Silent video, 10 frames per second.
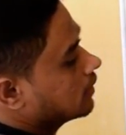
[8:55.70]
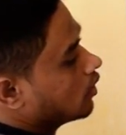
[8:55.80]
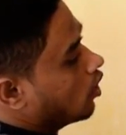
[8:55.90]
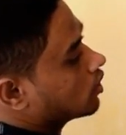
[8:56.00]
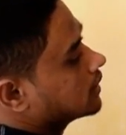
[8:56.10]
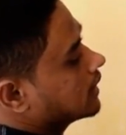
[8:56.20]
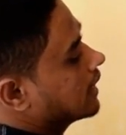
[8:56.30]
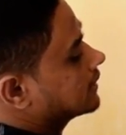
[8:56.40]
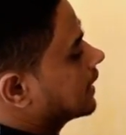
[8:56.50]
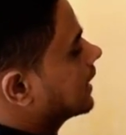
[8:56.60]
oxygen
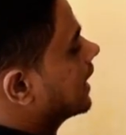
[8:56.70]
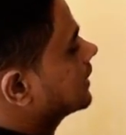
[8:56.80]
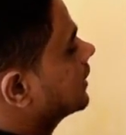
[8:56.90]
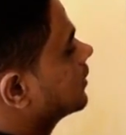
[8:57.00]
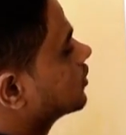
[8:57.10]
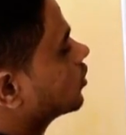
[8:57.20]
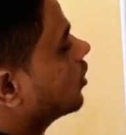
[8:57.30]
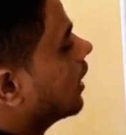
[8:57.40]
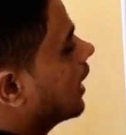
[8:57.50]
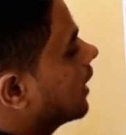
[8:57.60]
has attached, so
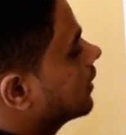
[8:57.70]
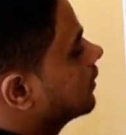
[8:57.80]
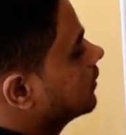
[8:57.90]
R